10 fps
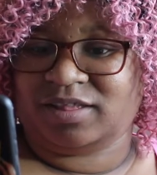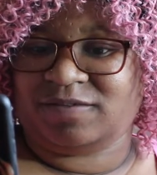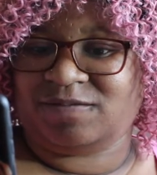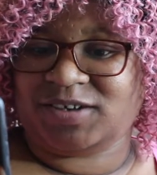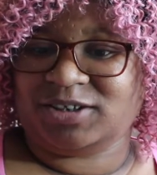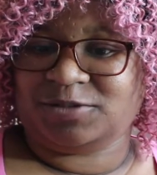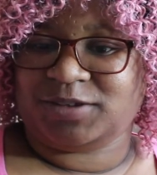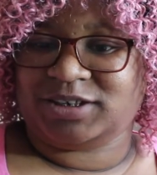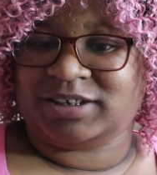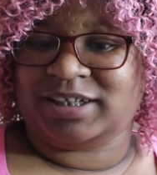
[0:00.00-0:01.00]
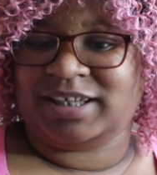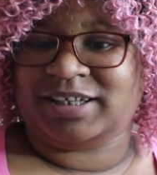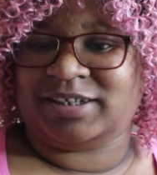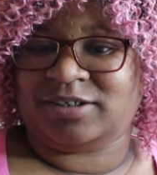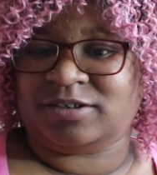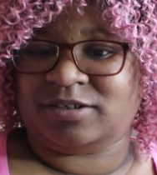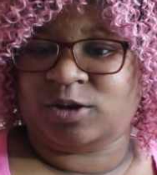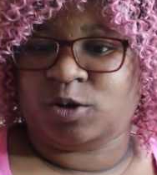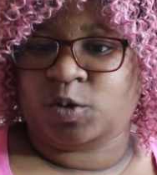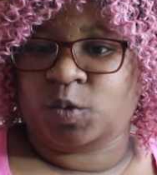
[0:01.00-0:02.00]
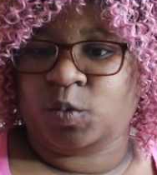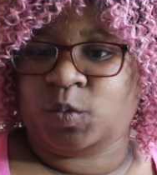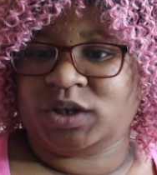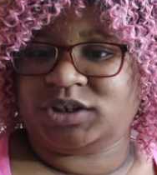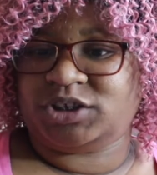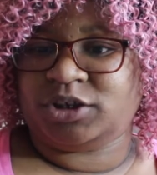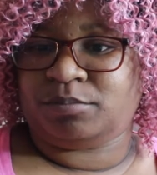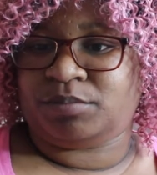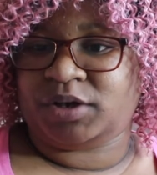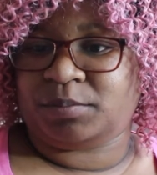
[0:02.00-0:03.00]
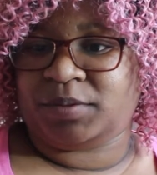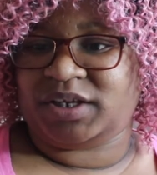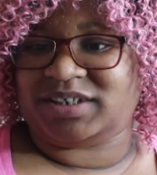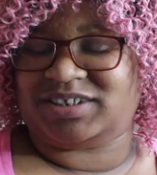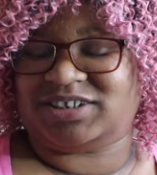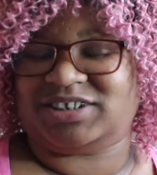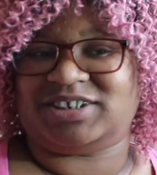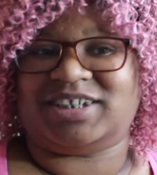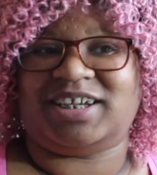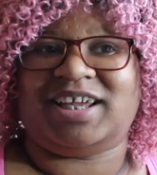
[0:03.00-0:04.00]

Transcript: The first question is, what's your book pitch?